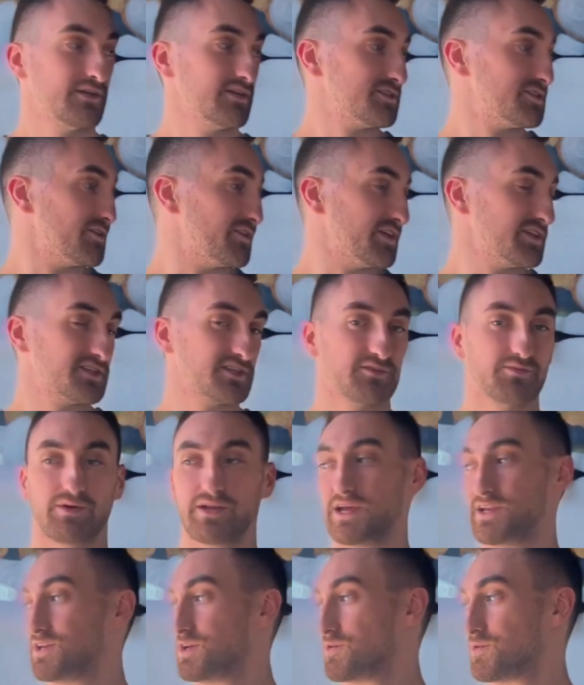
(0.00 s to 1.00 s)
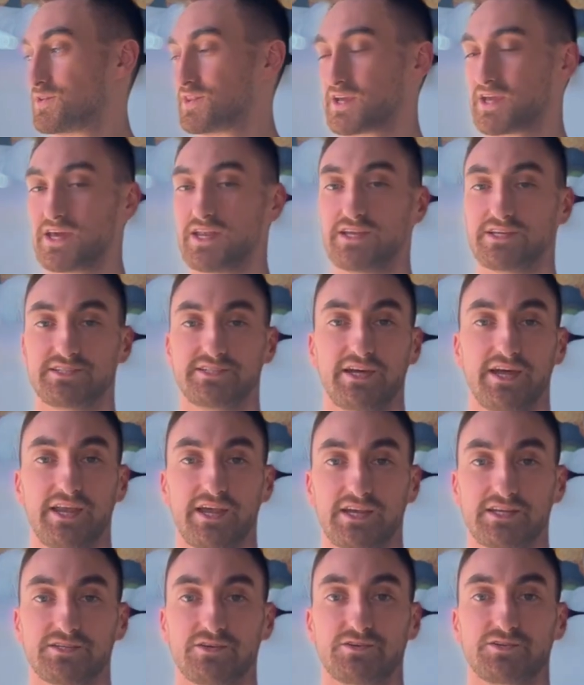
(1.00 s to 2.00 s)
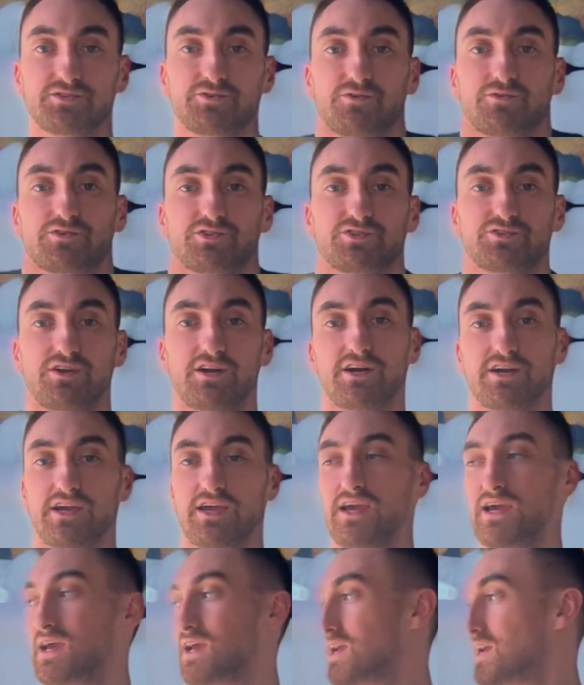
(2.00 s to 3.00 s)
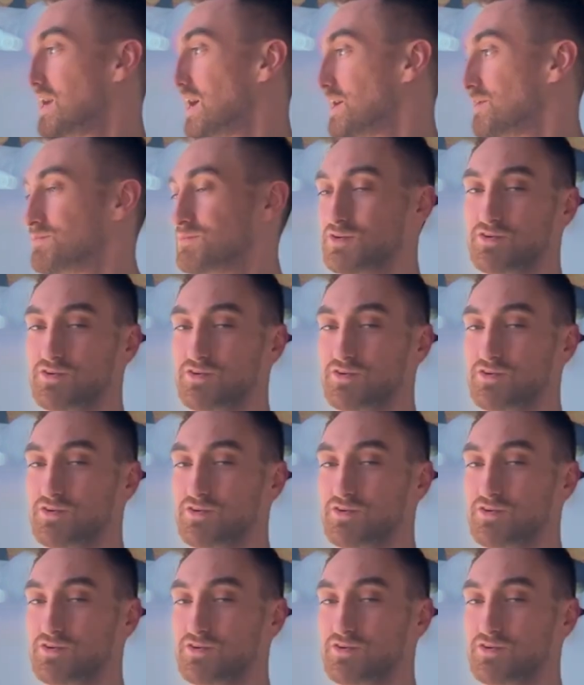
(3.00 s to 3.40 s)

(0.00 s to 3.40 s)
So this is what I do with the kinesthetic. So shoulder shrug, head